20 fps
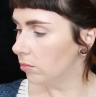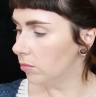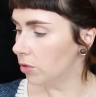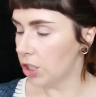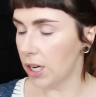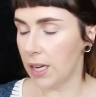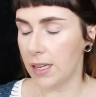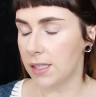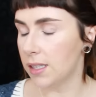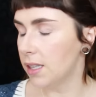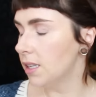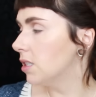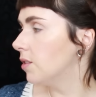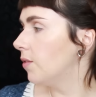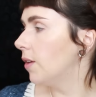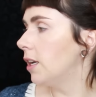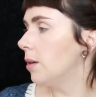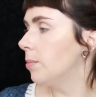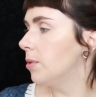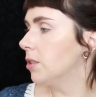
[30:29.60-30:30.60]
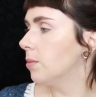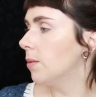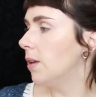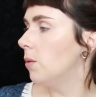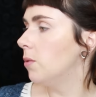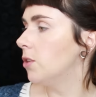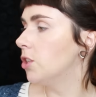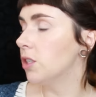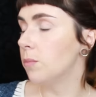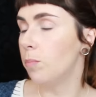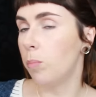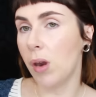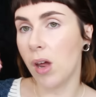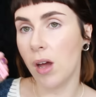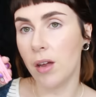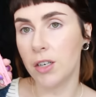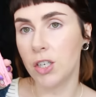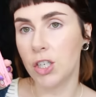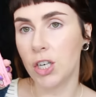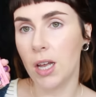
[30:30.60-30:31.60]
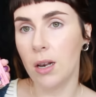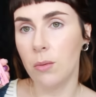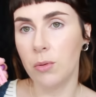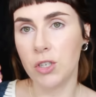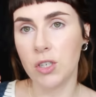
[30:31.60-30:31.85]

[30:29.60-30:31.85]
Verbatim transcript: shades of this available to me, which is Blonde Shell,